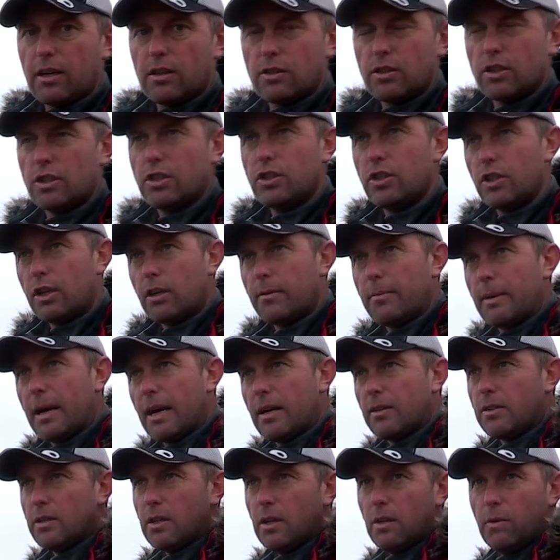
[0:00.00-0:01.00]
I'll just chuck him
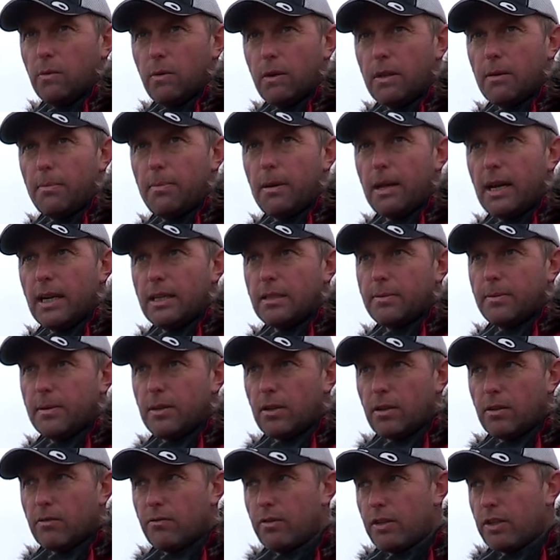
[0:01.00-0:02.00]
out with the blade spin
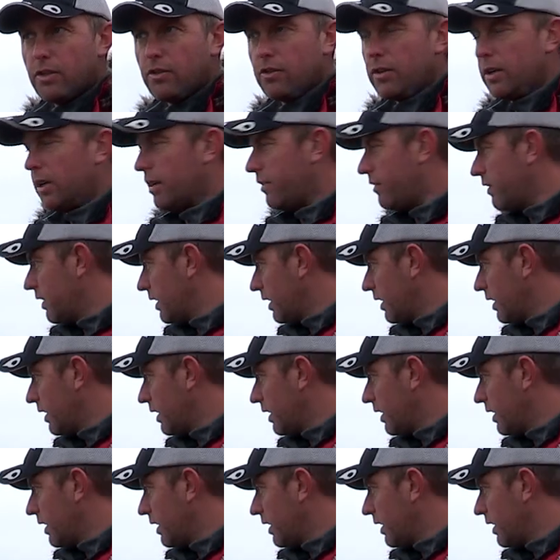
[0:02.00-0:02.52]
on and retrieve.